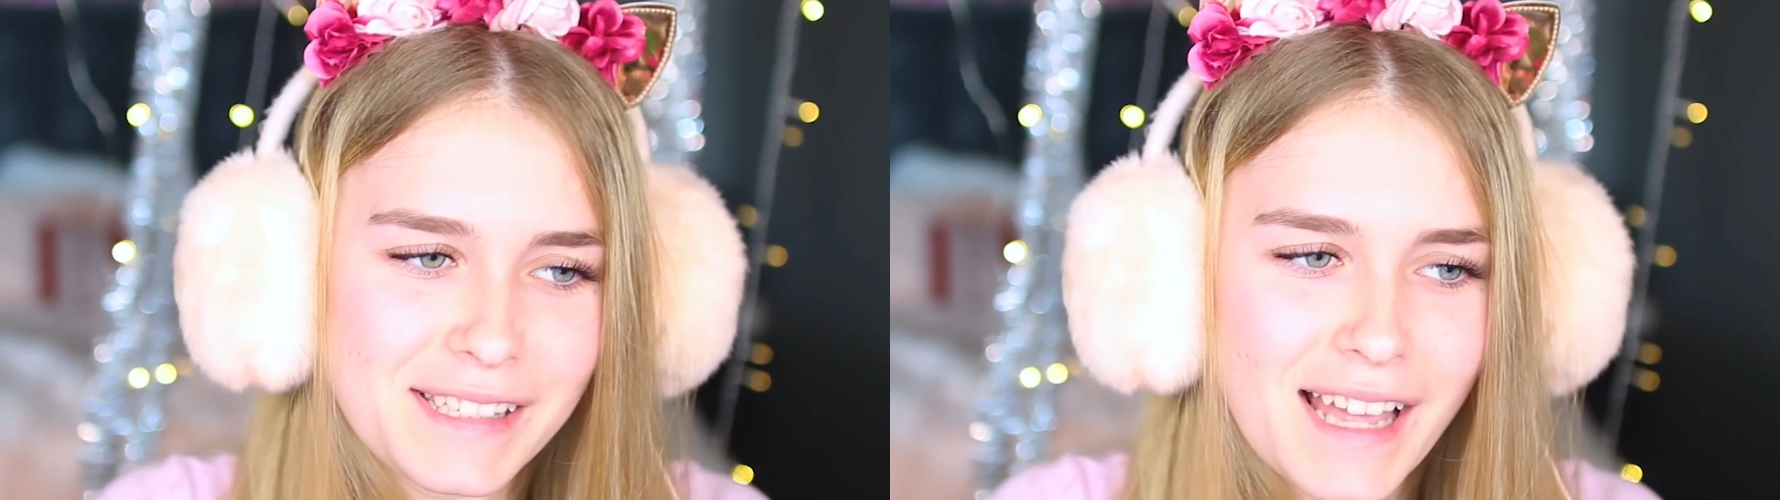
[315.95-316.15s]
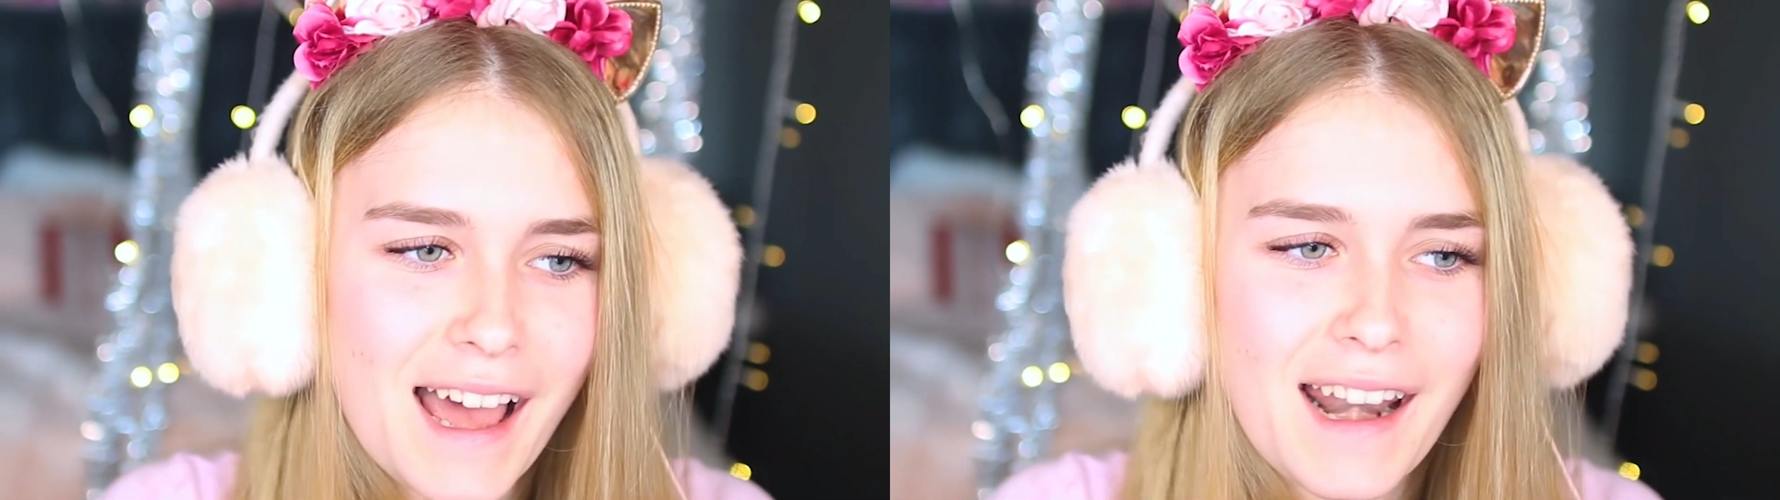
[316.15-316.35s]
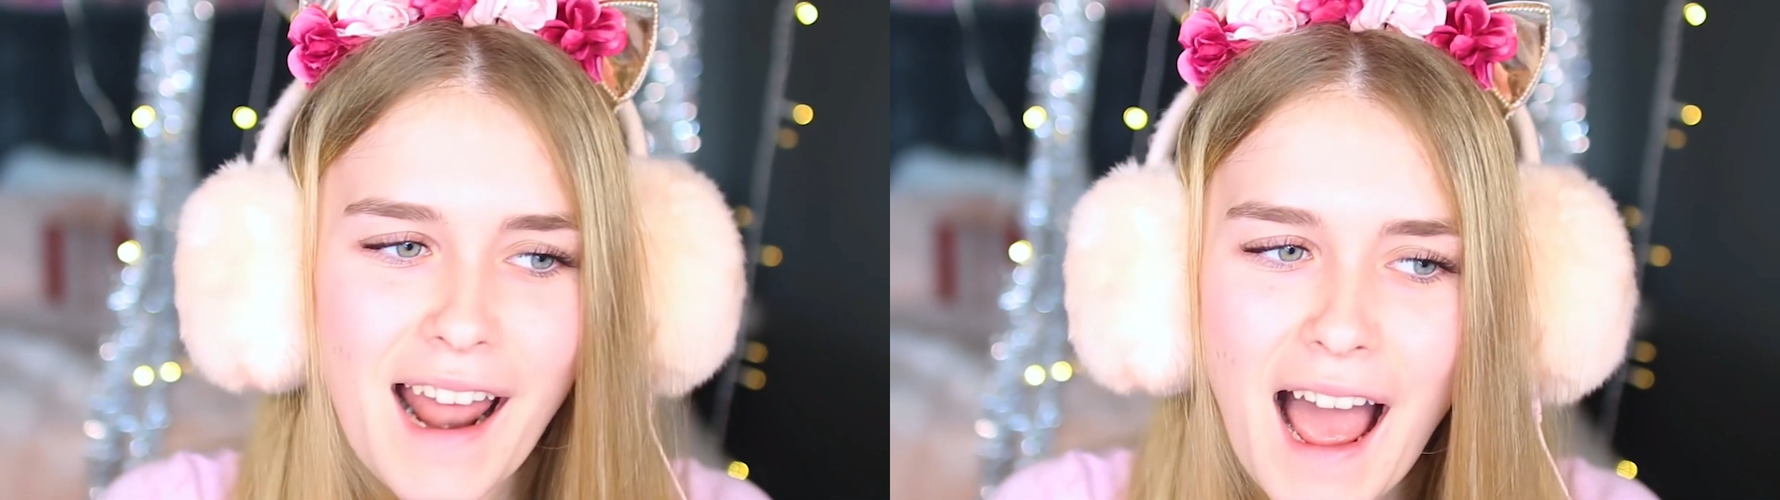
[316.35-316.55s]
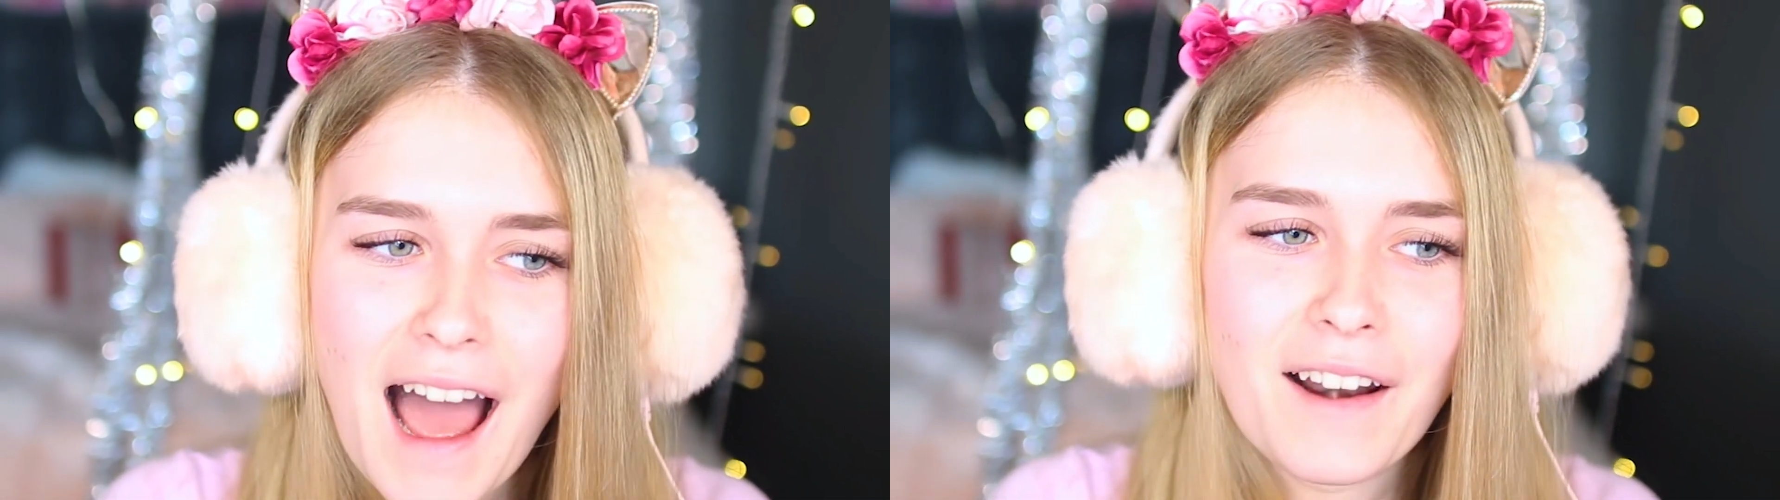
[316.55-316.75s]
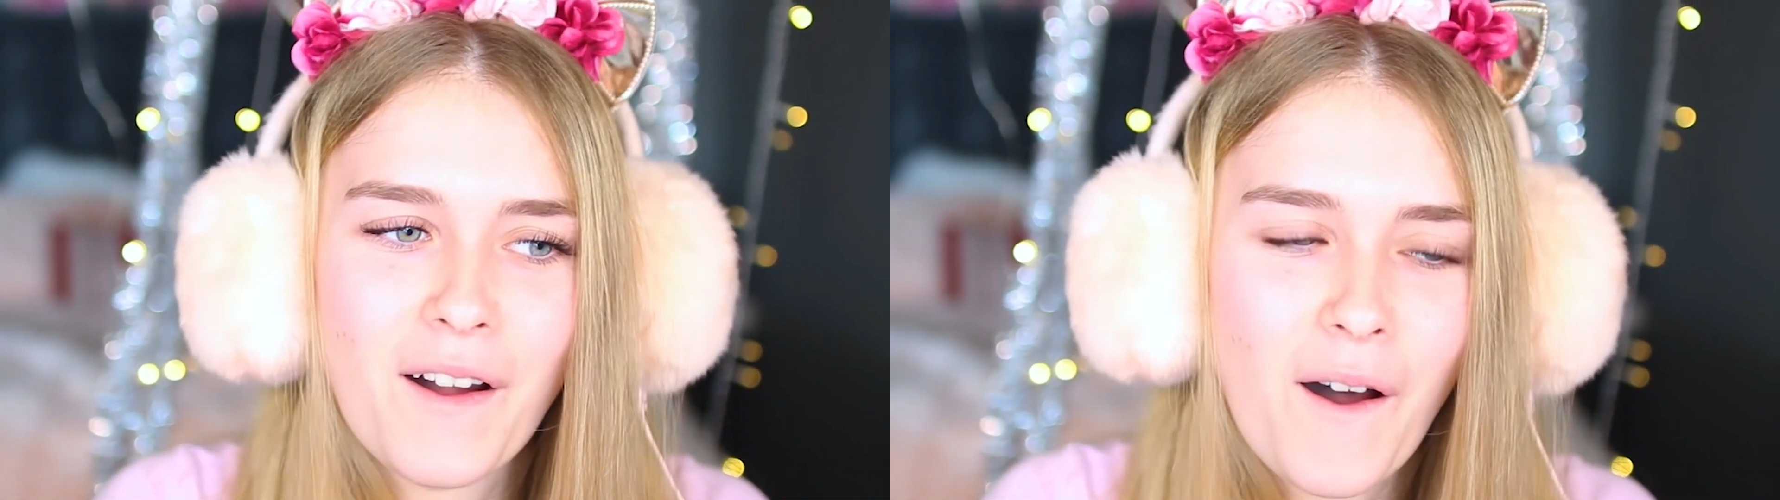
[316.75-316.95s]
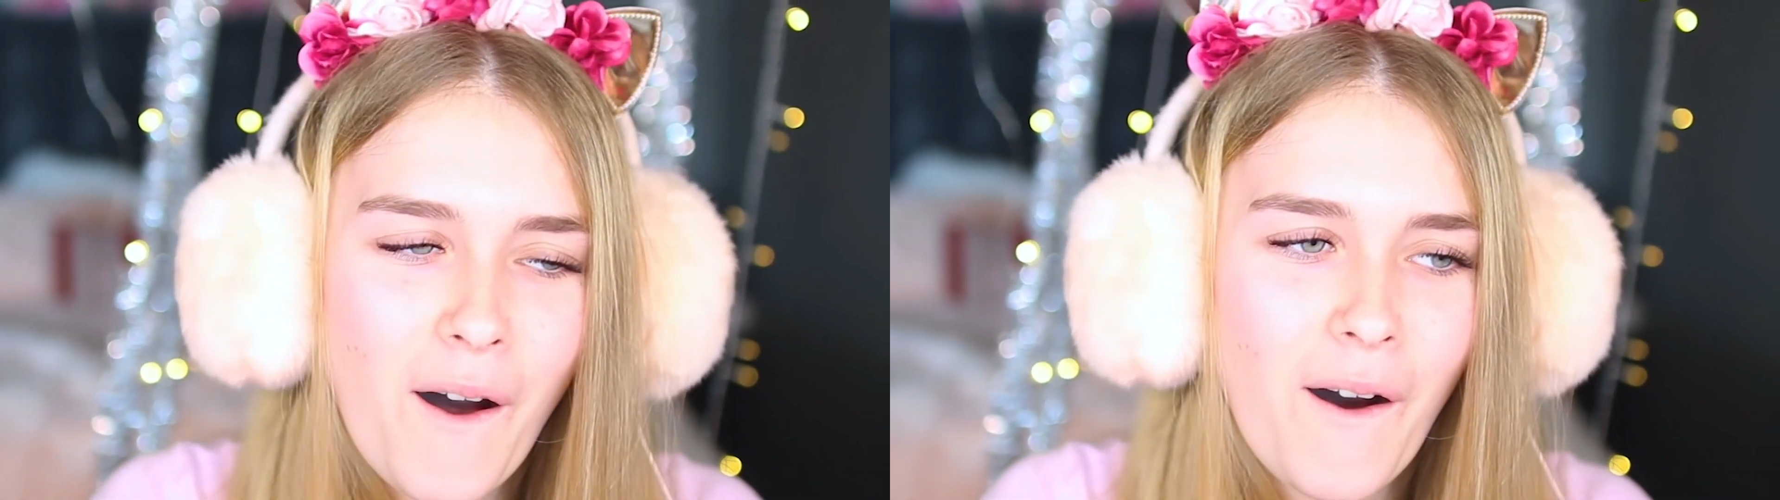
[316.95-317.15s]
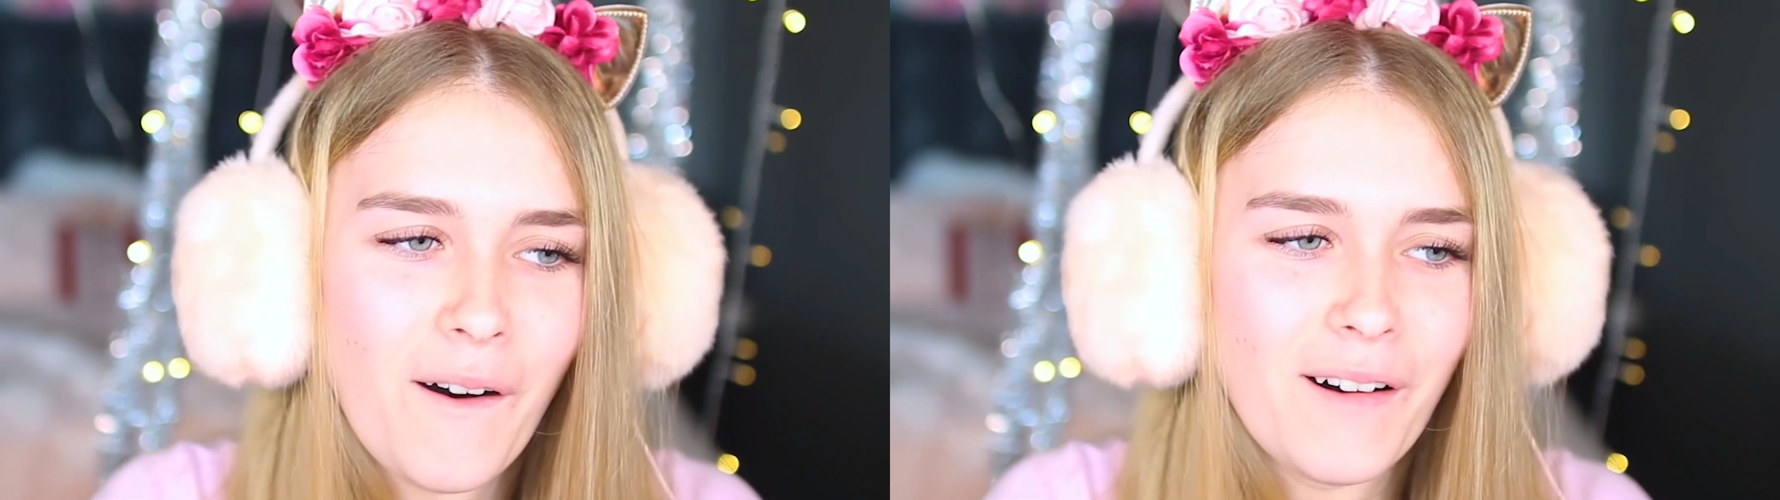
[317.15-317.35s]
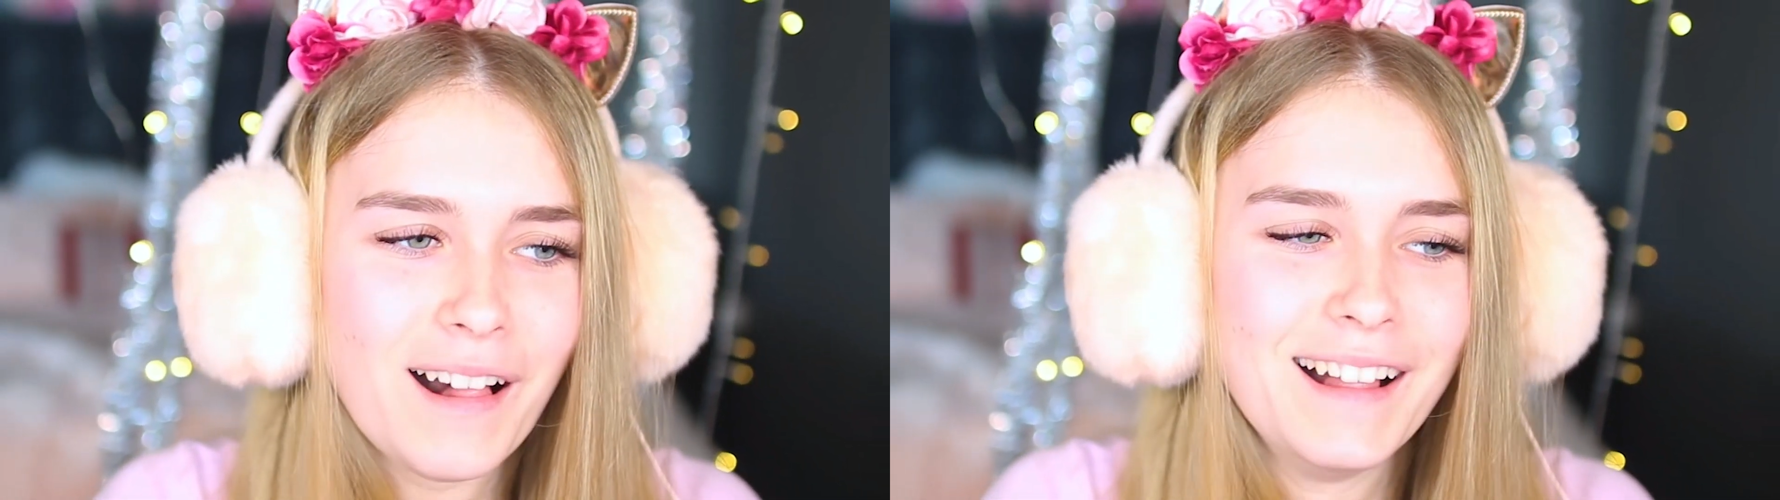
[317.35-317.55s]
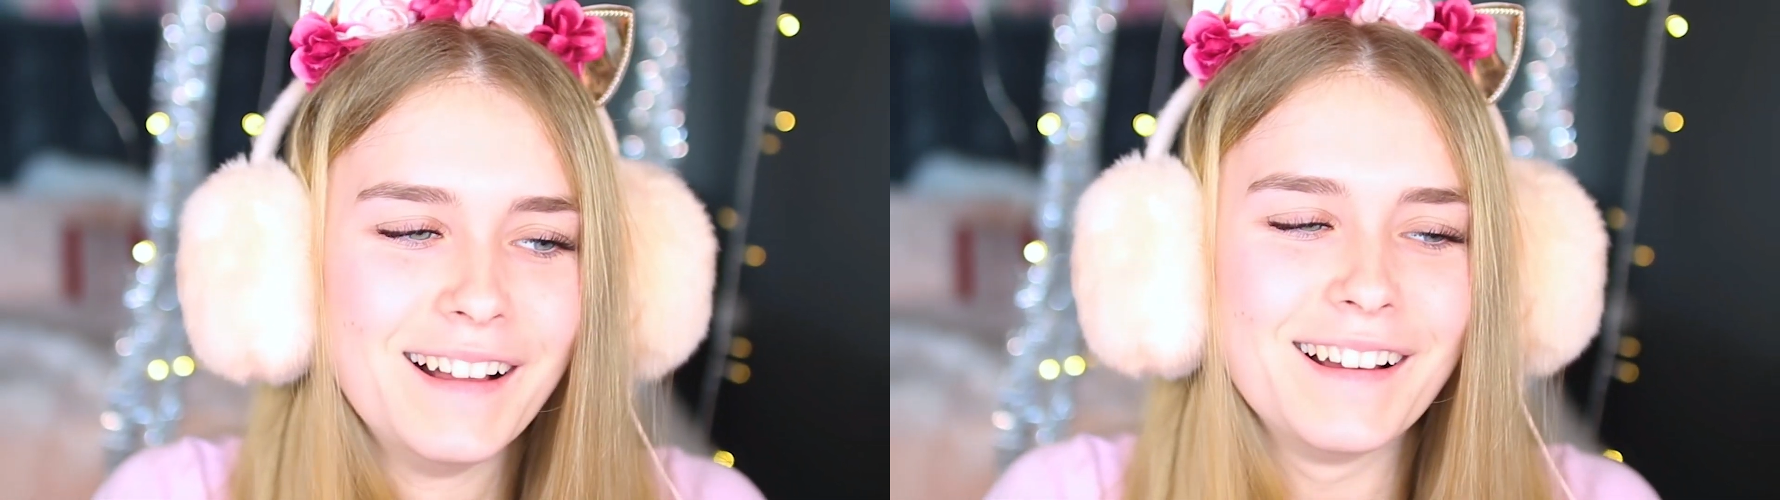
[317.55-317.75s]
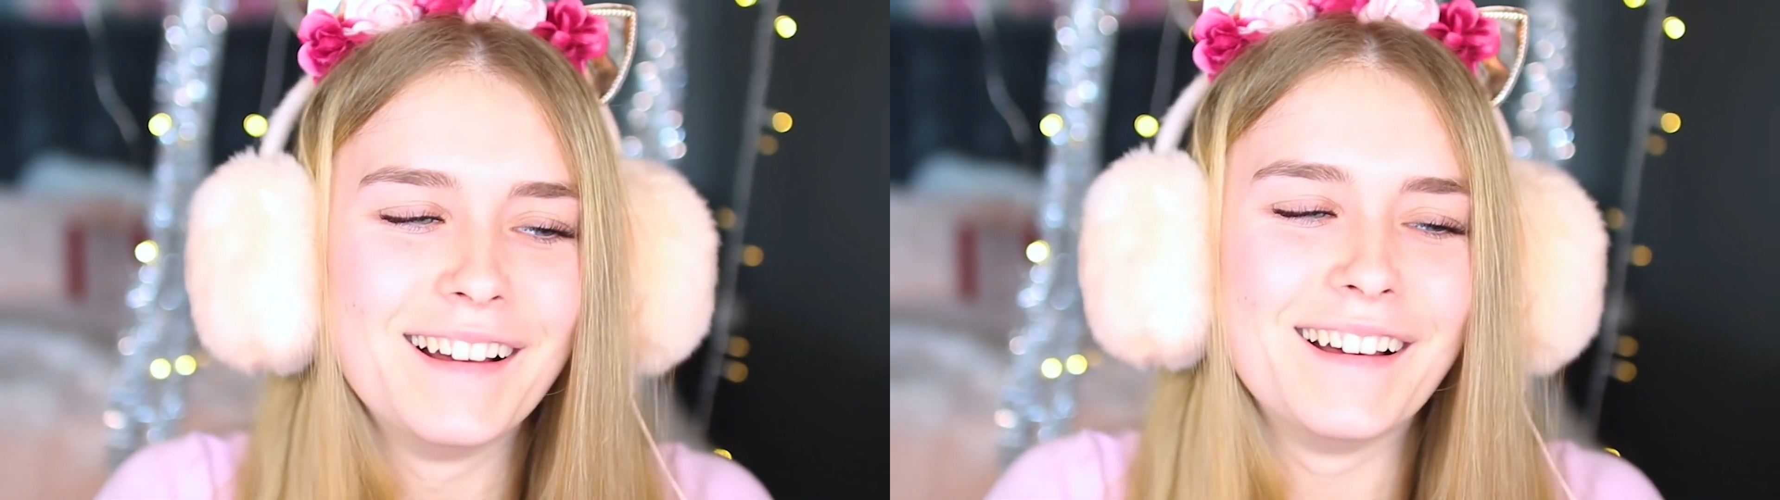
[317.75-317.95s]
secrets of Sanna
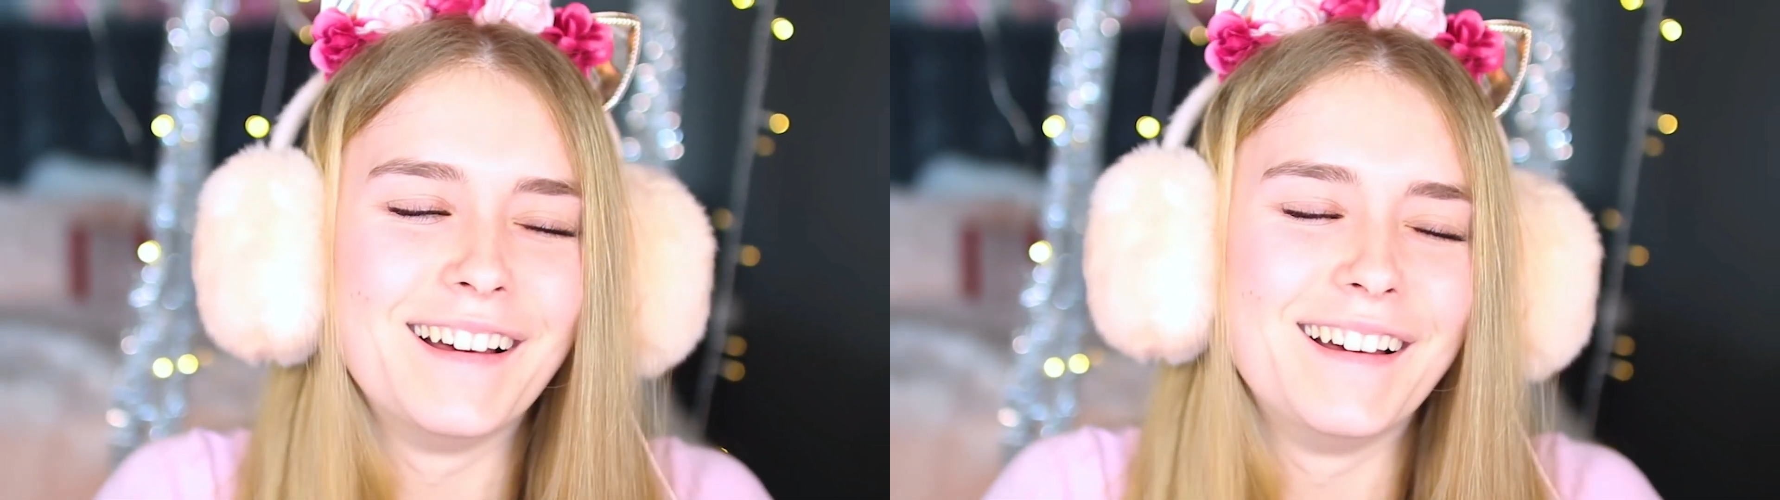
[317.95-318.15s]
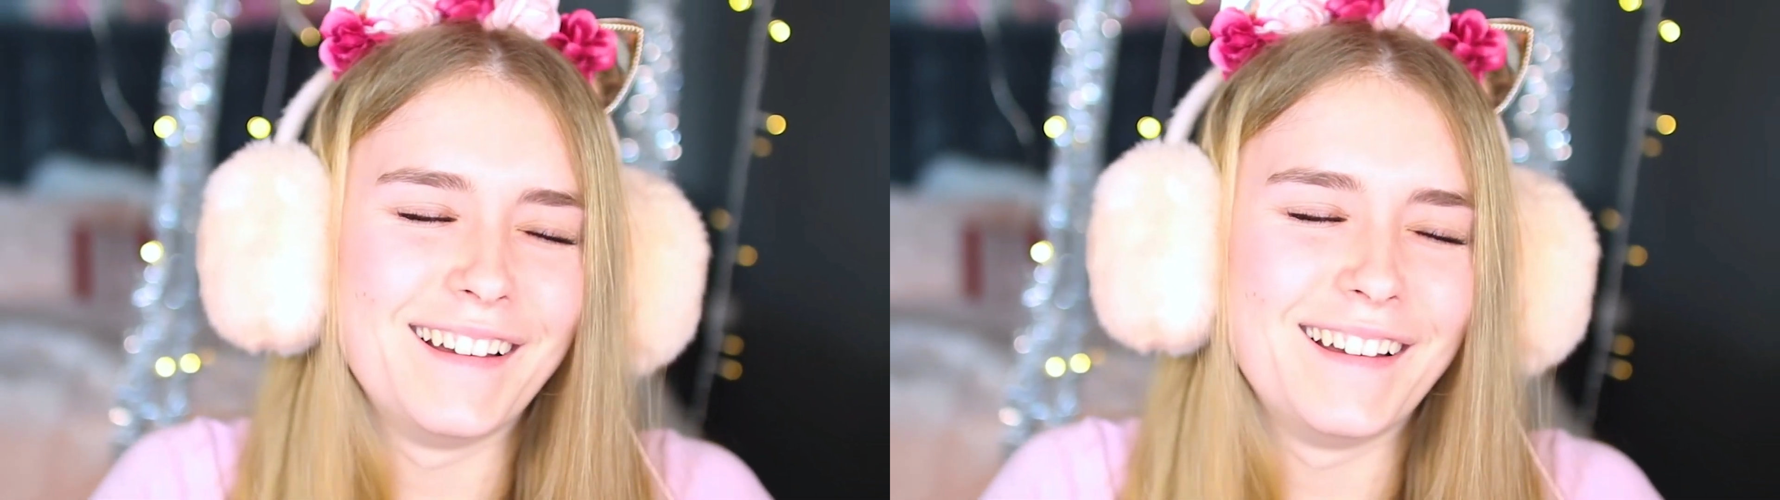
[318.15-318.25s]
you did